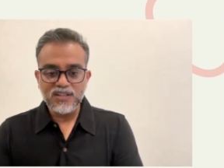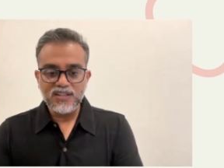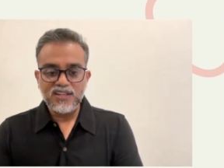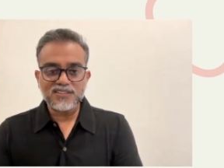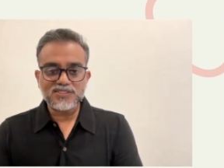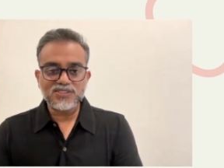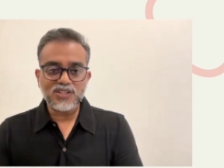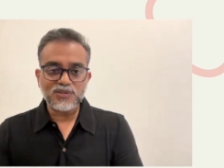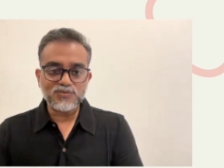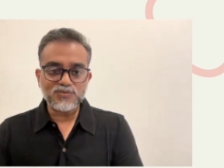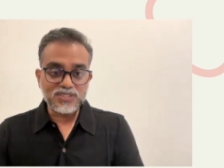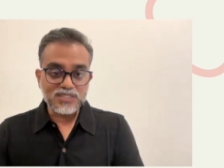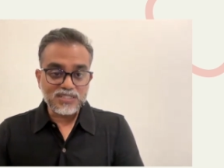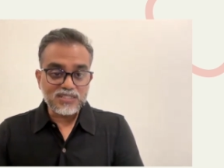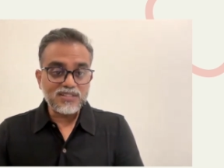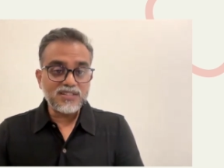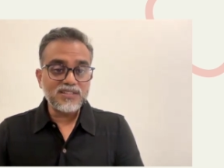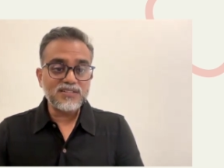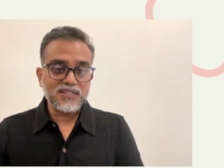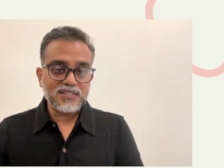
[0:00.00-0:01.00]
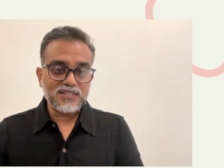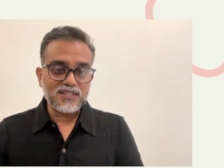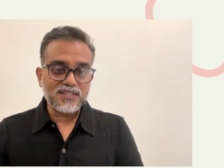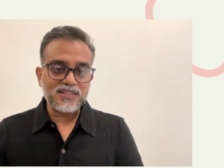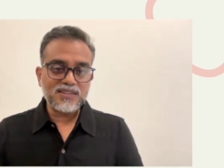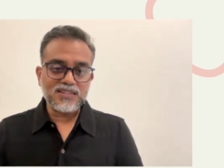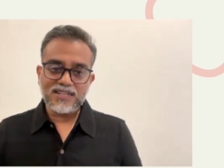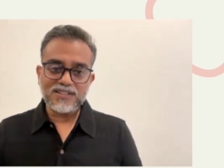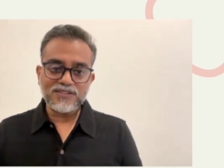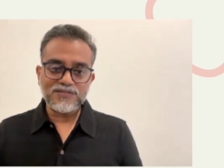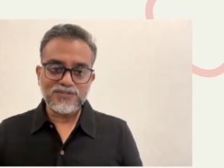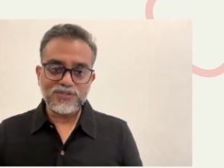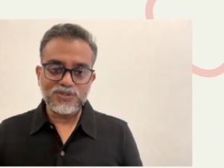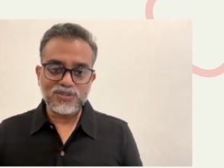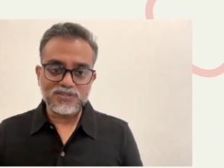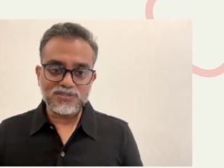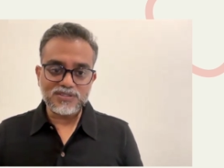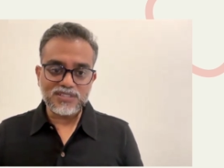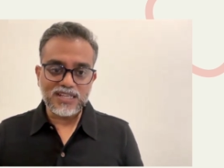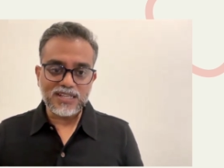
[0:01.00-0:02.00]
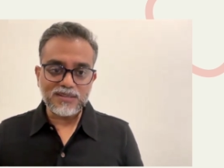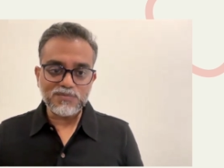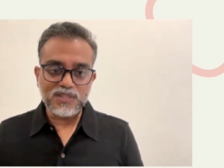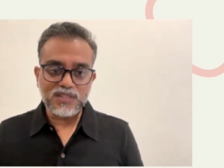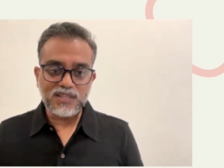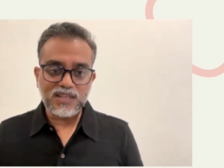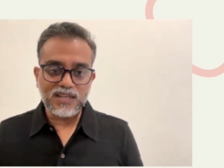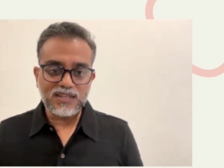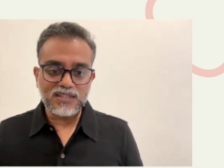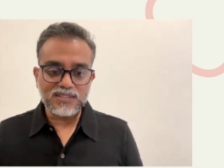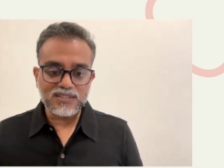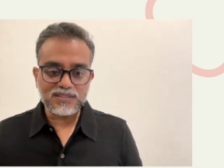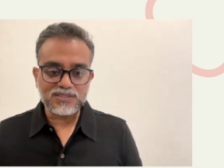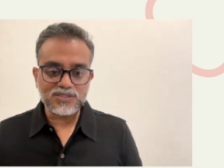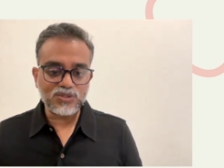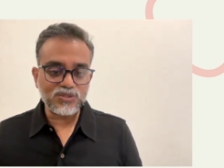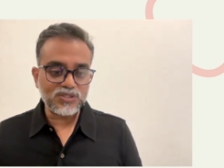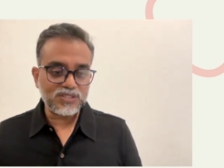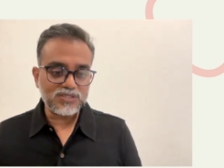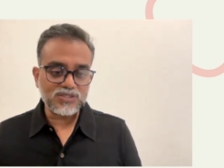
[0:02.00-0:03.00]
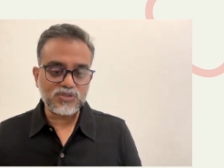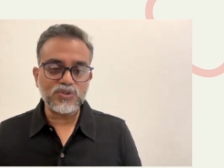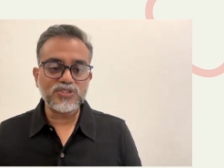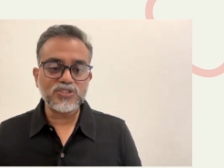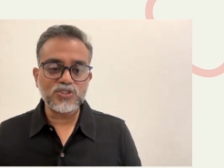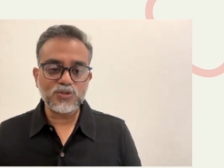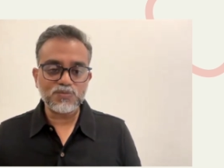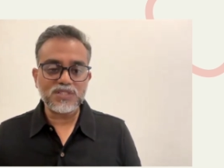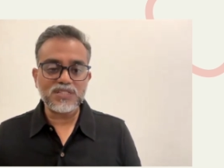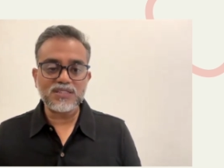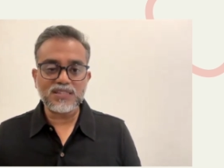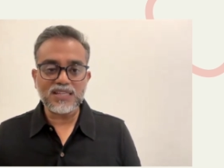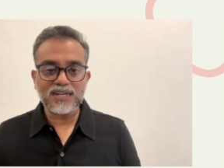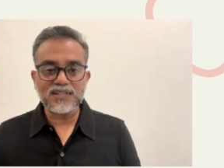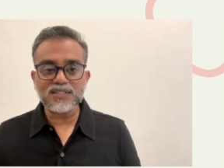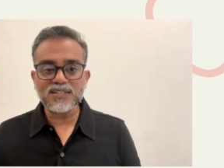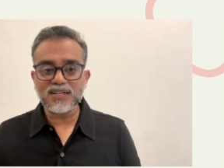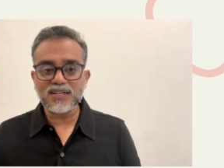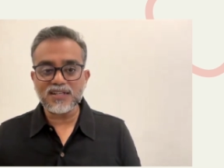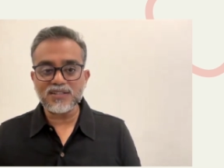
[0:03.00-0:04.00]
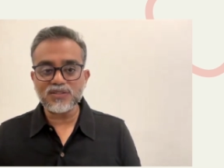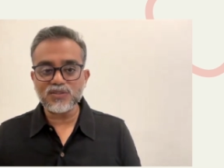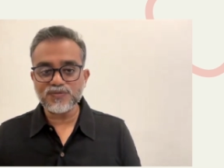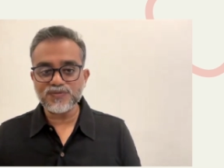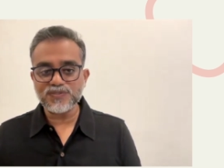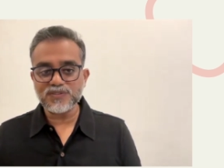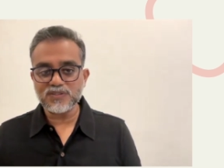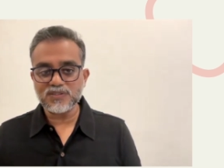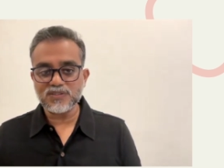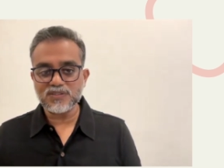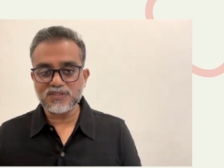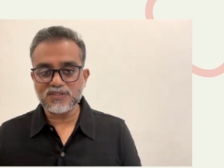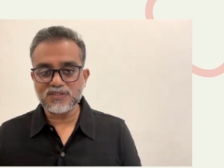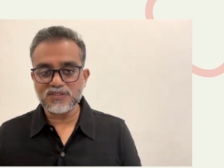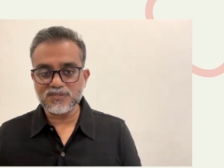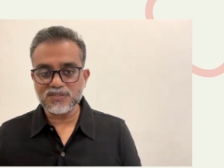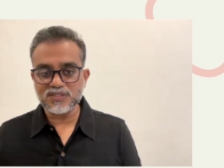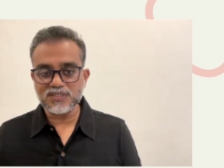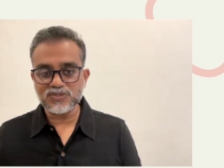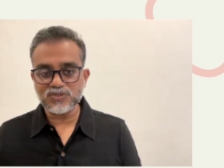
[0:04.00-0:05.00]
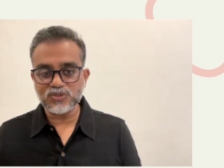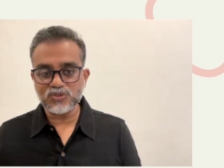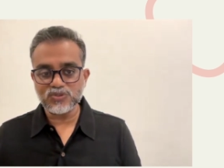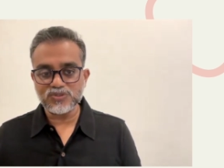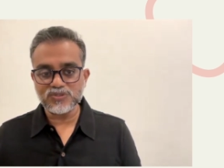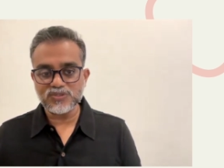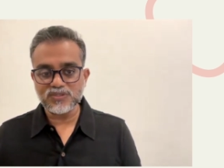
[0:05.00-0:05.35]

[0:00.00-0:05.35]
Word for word: So I'm really, really thankful to them. And so it's going to be that kind of a resource.